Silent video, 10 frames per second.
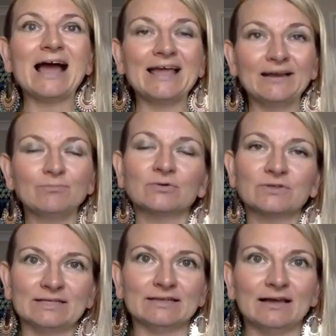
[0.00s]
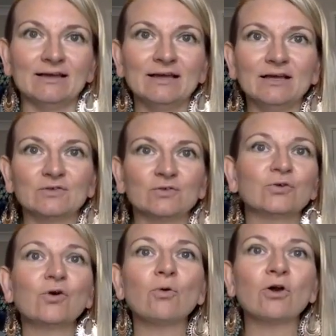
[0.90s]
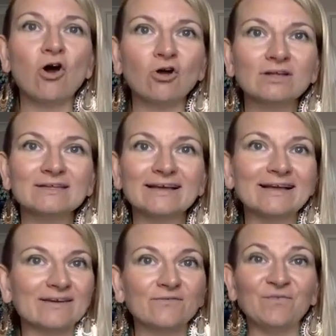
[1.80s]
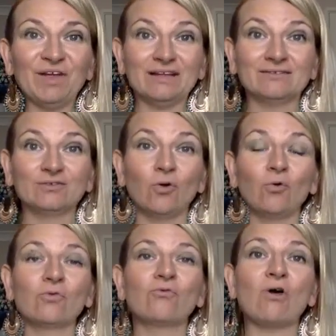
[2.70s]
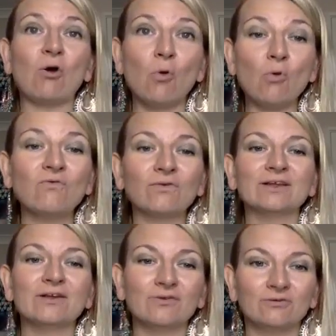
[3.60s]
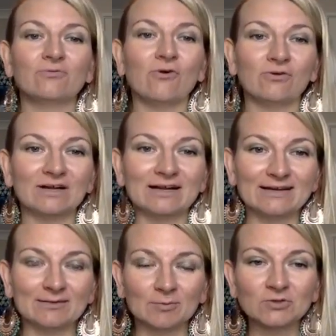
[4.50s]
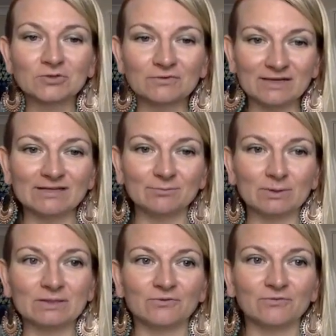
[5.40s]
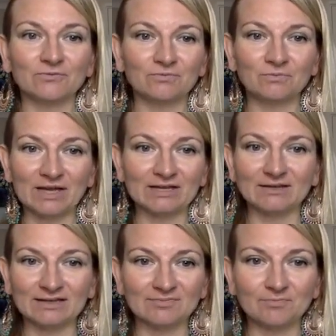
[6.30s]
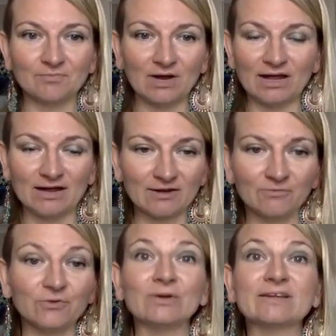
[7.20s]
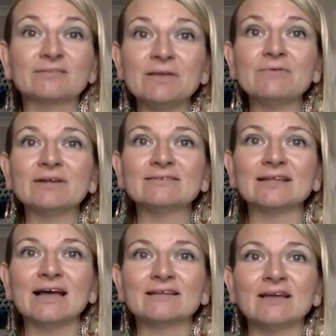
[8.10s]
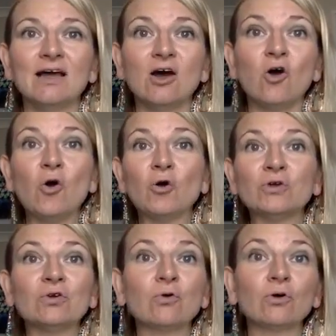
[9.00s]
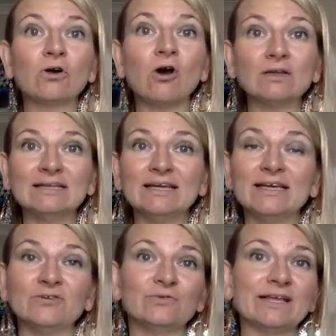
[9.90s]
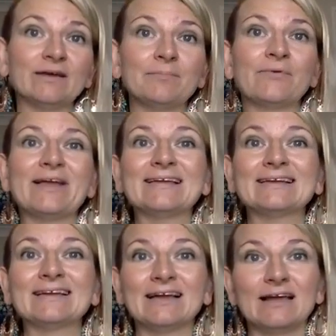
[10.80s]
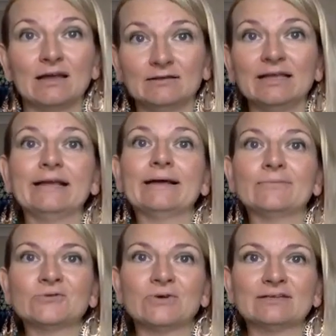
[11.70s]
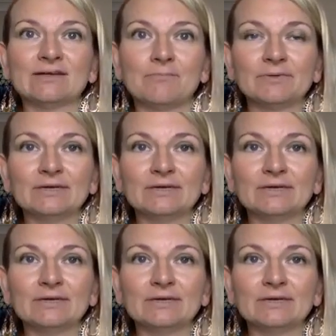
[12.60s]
input in there. So you go on holiday and things go awfully wrong. And I'm not sure if anybody or any of you experience that, or you go on holiday, you take a break, and the income dries up.